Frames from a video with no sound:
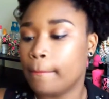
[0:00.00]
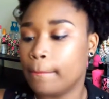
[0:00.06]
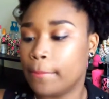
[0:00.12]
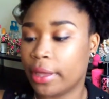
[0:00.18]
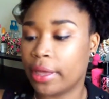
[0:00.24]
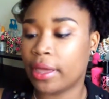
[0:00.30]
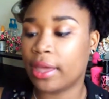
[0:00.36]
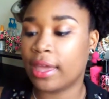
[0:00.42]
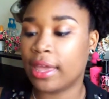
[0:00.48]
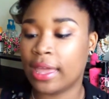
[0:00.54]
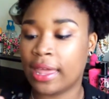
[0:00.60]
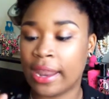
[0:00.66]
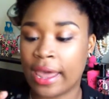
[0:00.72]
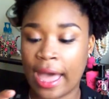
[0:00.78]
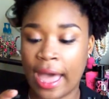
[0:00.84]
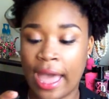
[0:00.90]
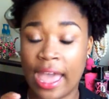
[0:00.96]

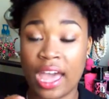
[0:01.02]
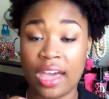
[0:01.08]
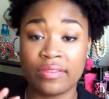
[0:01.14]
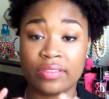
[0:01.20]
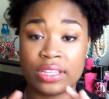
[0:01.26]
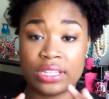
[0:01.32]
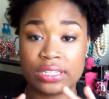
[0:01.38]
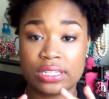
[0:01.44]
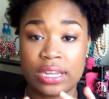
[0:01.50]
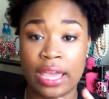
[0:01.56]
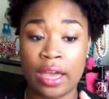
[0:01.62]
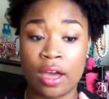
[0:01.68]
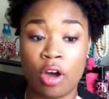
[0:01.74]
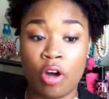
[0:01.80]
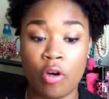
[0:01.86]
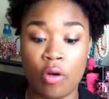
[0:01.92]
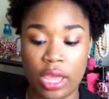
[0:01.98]
But I have this
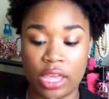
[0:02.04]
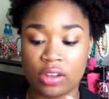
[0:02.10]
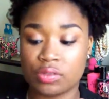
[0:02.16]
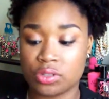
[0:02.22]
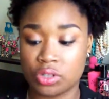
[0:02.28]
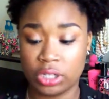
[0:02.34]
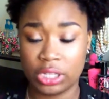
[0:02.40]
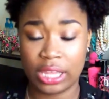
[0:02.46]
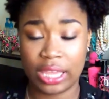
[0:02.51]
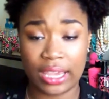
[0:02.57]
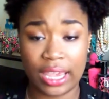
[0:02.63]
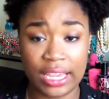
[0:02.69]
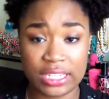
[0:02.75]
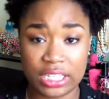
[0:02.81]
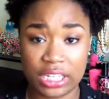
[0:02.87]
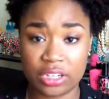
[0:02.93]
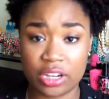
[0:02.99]
now and it was only like
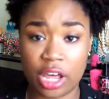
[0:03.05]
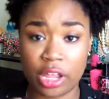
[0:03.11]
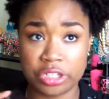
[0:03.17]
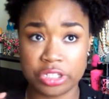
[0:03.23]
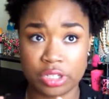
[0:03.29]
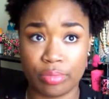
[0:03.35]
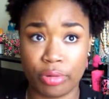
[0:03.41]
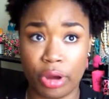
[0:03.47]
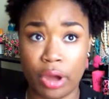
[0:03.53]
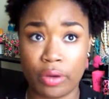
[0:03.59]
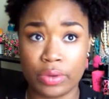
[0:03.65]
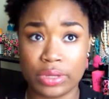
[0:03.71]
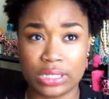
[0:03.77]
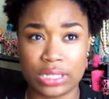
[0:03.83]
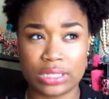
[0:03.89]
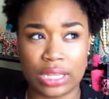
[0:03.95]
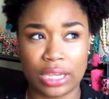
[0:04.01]
$18. The Brow
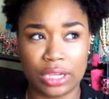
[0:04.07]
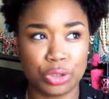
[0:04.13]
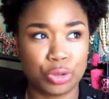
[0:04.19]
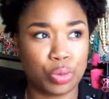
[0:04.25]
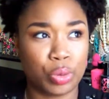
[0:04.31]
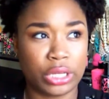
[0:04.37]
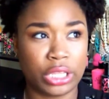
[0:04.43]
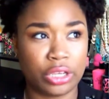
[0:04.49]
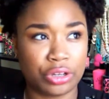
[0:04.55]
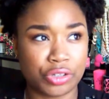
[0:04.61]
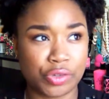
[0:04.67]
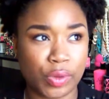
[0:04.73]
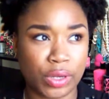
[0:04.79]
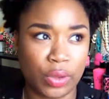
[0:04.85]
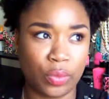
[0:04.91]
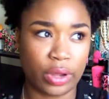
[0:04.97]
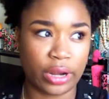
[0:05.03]
Wiz is like 20 or
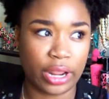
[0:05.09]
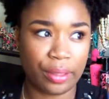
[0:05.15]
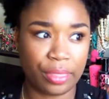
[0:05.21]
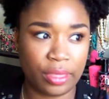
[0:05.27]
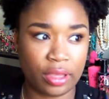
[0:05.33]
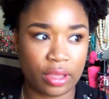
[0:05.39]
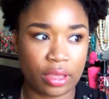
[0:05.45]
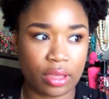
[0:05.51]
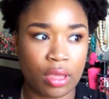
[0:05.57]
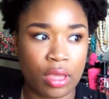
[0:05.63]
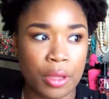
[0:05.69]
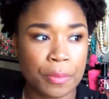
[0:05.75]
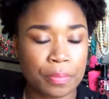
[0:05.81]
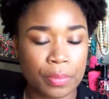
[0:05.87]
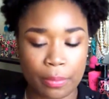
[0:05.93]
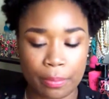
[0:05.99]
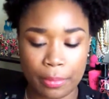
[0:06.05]
21, I think.
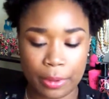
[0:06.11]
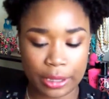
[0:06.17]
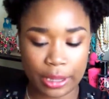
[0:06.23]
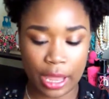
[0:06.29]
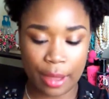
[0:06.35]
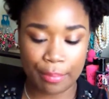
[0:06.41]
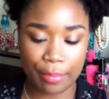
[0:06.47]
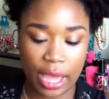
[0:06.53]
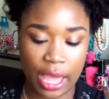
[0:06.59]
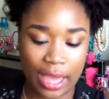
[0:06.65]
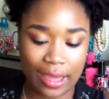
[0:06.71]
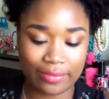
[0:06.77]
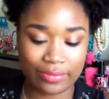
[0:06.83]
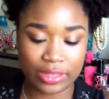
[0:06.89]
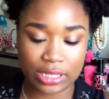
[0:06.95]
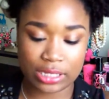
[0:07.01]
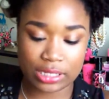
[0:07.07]
But I
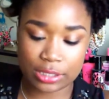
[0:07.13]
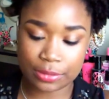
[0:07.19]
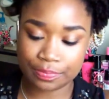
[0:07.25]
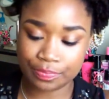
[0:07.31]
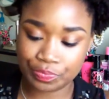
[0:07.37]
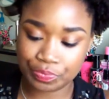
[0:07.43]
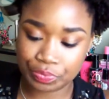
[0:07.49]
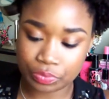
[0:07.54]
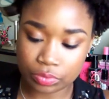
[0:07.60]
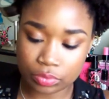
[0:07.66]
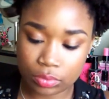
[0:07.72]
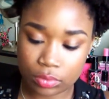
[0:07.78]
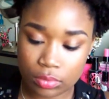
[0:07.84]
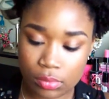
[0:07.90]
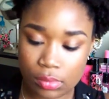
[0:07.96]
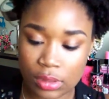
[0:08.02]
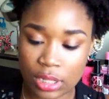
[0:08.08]
have this.
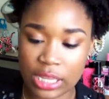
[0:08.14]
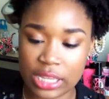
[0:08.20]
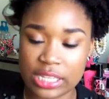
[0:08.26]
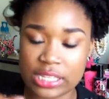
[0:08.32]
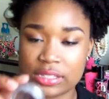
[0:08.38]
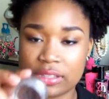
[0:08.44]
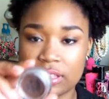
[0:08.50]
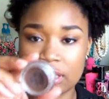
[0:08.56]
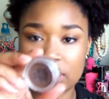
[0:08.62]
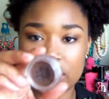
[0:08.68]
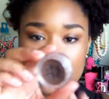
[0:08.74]
It's this